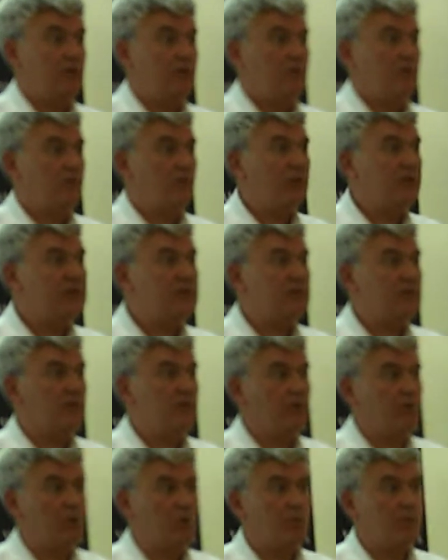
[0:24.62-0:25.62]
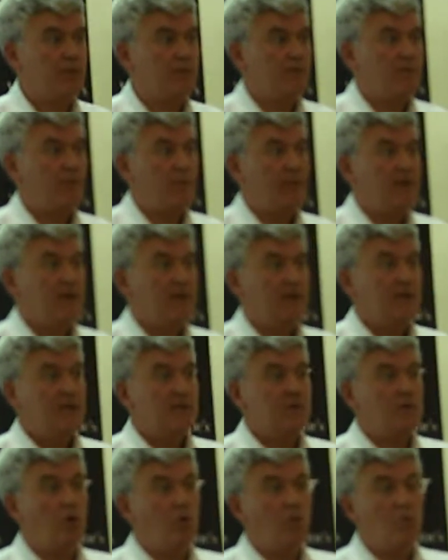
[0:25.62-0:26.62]
for Eastern Europe.
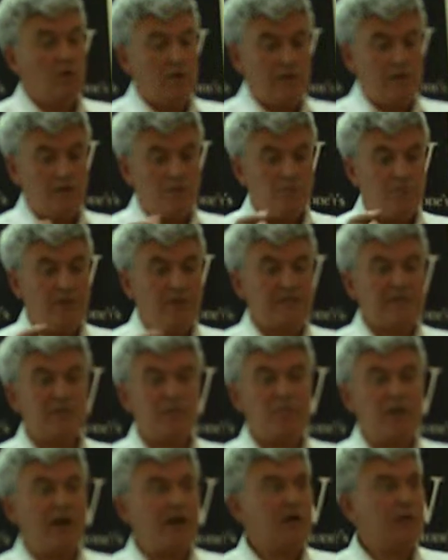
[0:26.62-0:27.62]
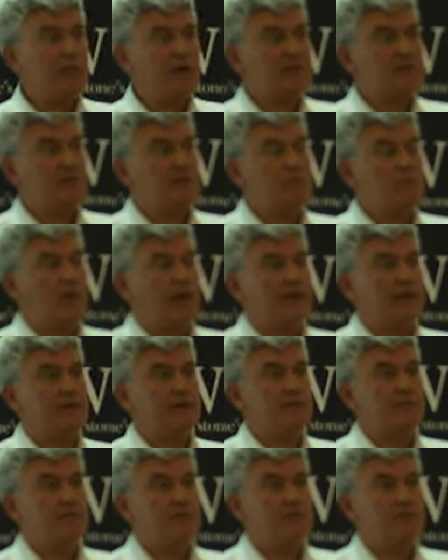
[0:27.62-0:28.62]
So being inspired by St.
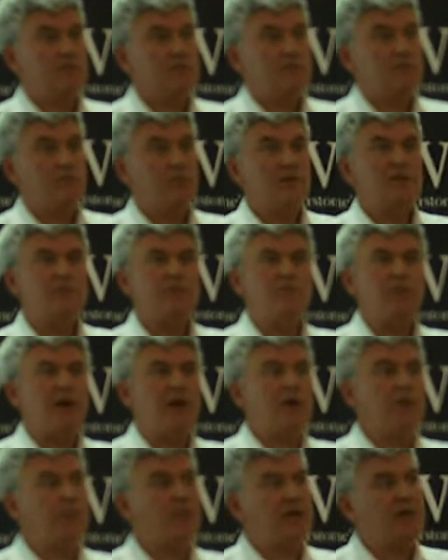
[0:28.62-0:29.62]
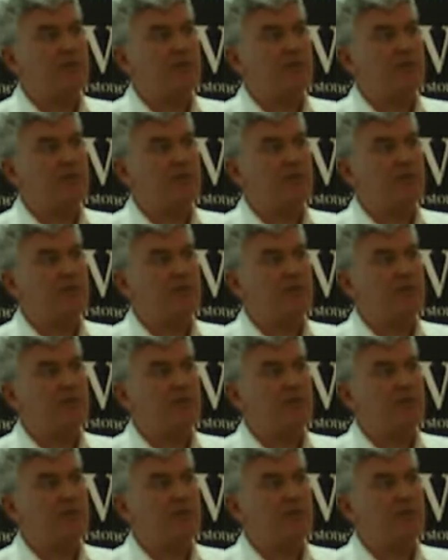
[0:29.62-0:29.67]
Michan's, being inspired by the